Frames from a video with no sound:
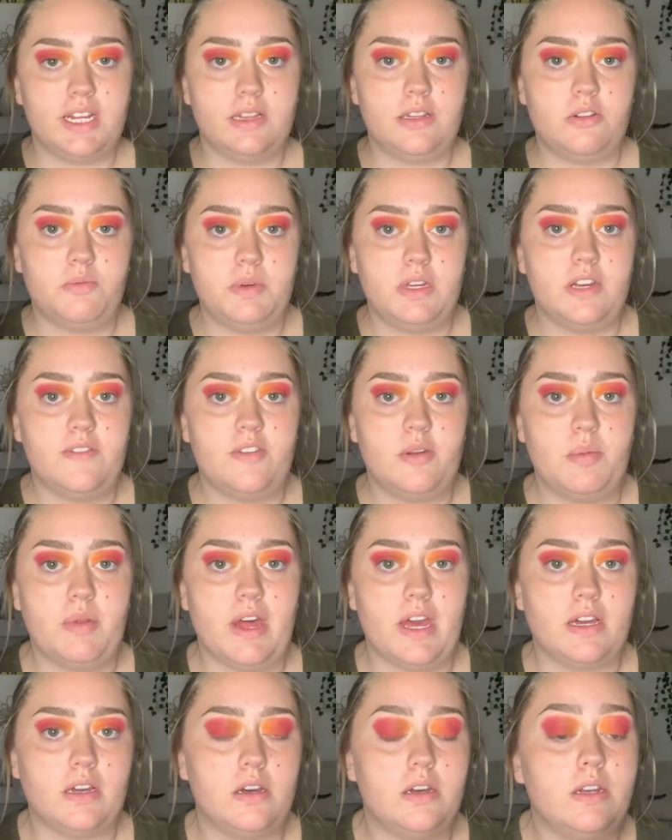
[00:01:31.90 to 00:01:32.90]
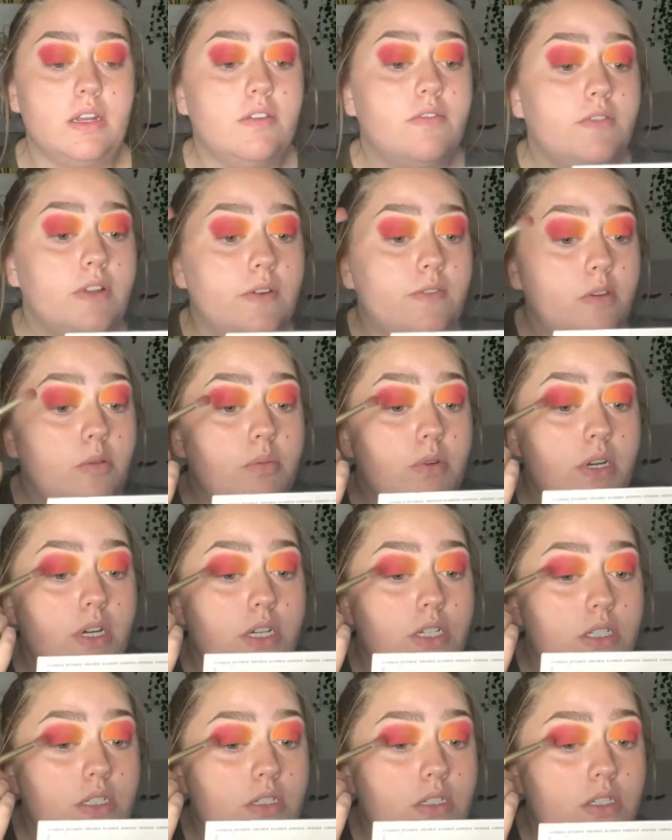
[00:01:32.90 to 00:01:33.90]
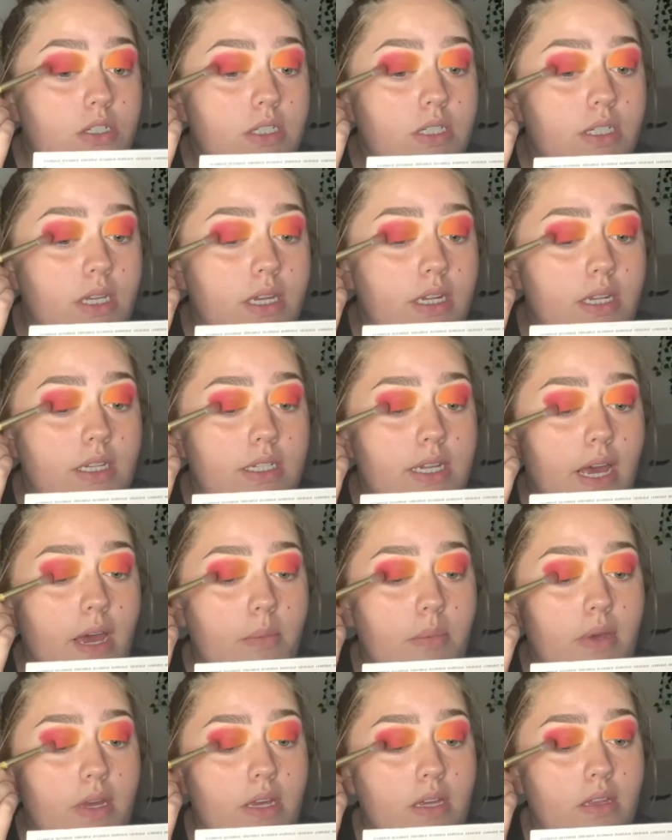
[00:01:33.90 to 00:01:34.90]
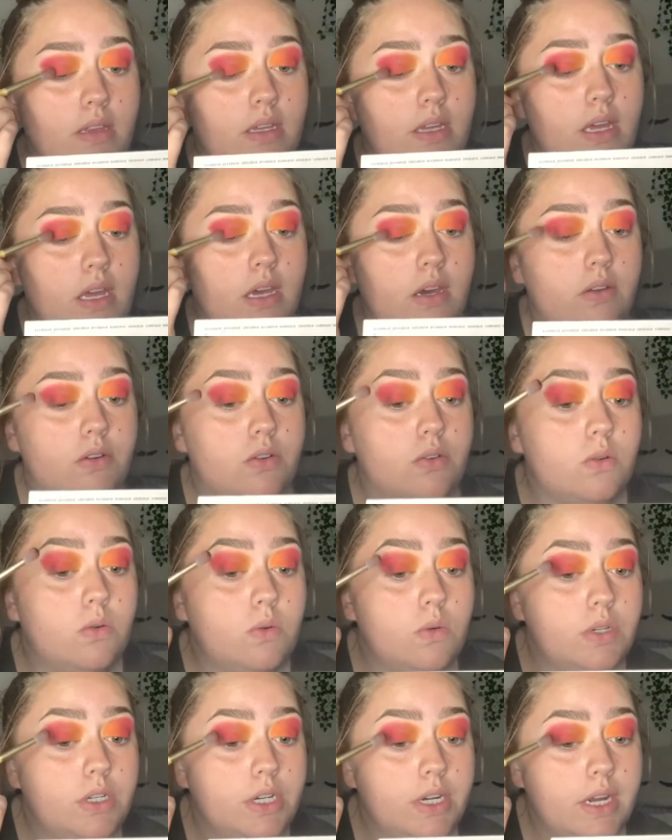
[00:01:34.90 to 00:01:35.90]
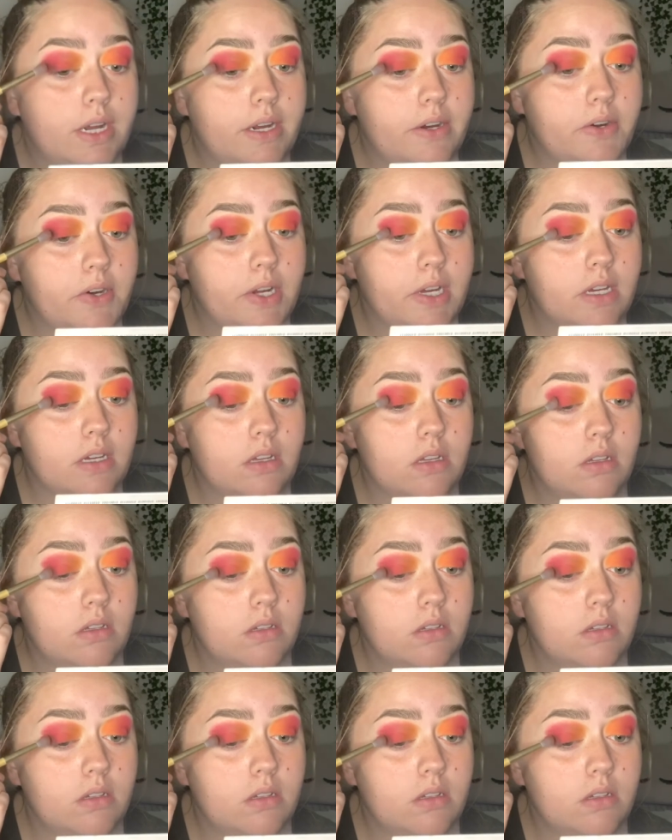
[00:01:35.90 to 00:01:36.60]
little bit of the black on a fluffy brush and just kind of tap it in the outer corner area.